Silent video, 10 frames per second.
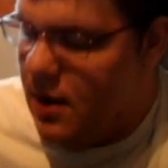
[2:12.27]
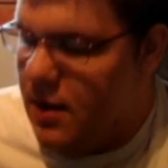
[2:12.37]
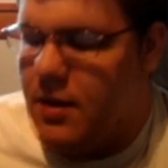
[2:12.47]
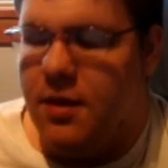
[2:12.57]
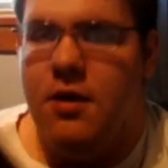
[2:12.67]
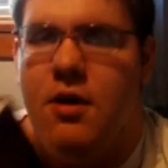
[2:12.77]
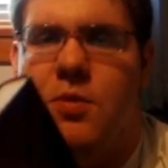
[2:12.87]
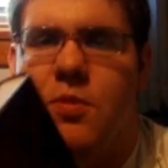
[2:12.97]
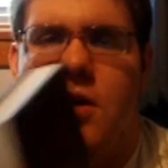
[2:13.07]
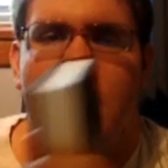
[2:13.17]
The third
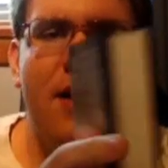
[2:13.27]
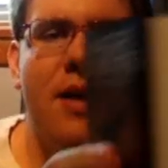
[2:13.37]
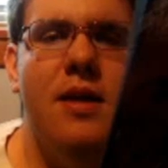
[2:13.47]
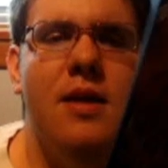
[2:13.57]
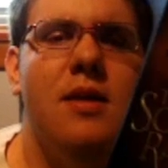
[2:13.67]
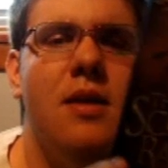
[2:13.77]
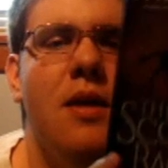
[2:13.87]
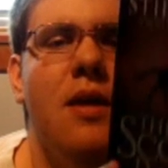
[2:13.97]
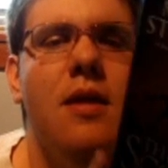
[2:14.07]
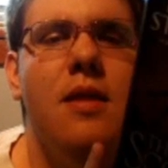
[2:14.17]
one is
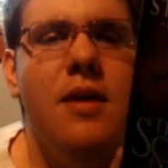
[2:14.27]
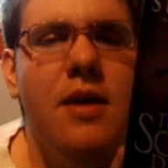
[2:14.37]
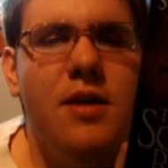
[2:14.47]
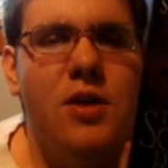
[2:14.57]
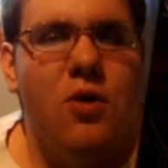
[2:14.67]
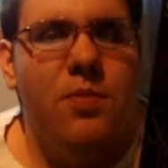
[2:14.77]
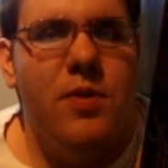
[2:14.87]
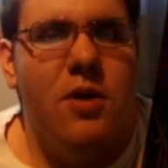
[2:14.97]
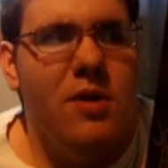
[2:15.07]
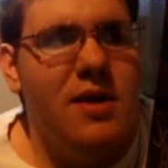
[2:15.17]
The
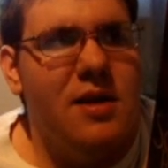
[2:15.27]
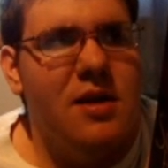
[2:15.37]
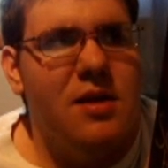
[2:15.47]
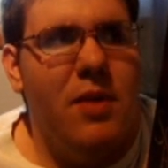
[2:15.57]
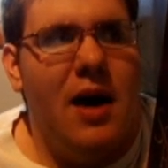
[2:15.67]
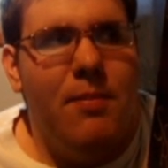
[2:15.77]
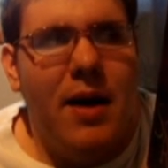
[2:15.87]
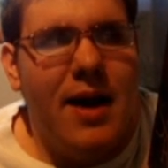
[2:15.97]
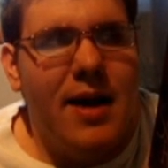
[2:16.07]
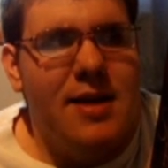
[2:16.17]
Scorpio Races by
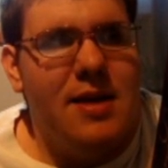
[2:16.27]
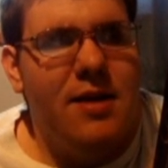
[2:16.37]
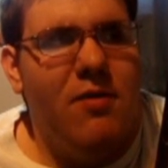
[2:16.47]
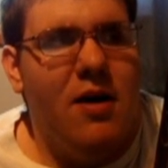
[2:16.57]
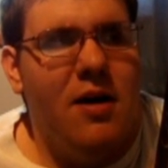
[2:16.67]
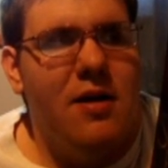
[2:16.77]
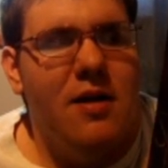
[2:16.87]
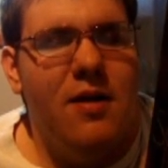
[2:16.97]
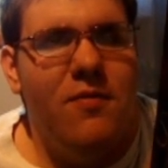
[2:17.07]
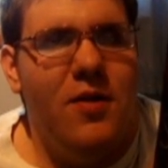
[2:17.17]
Maggie Stiefvater.
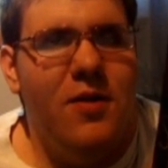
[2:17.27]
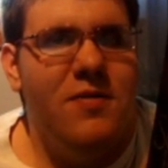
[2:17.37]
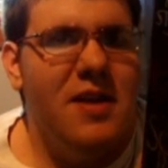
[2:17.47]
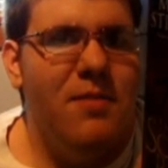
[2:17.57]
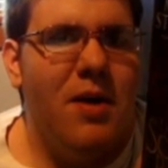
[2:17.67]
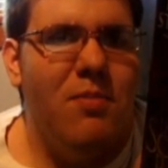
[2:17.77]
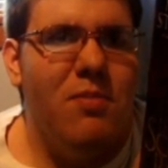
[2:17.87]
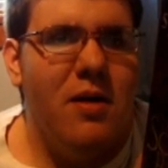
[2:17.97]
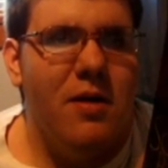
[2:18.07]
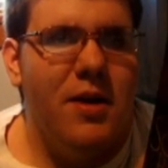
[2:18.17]
If you've seen my
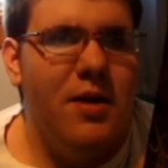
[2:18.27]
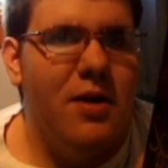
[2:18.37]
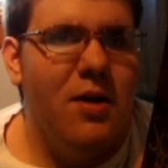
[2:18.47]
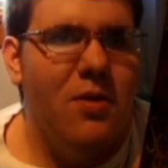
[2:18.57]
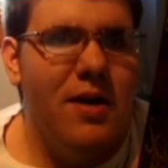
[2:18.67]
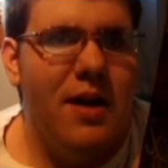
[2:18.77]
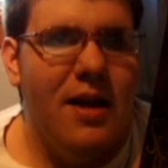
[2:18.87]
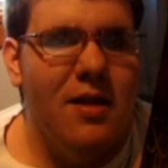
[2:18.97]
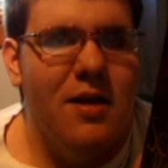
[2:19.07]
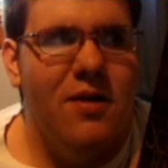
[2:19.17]
blog, you know that
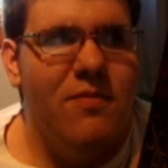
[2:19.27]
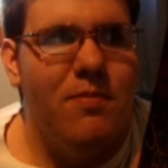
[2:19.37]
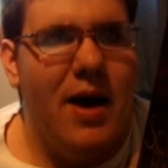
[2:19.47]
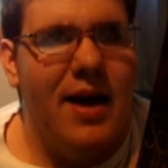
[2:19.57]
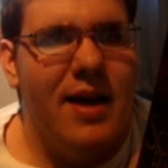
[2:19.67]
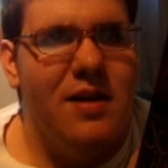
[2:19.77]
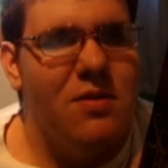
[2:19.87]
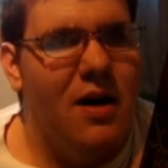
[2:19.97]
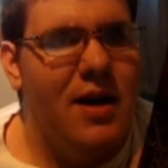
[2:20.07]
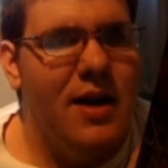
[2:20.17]
I love Maggie's
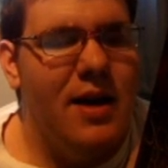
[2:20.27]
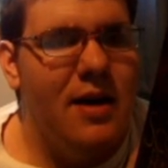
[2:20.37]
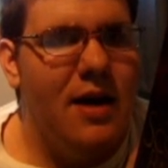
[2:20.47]
writing.